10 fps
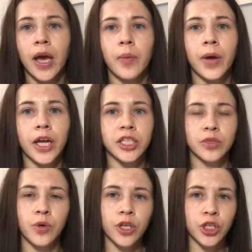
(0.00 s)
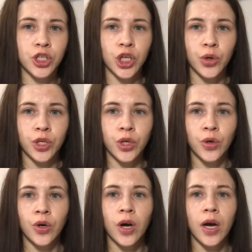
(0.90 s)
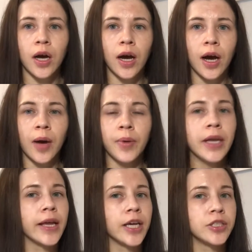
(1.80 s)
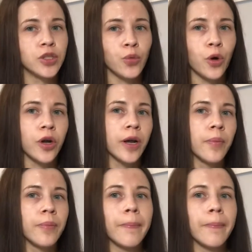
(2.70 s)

but I just want to show you in case you want to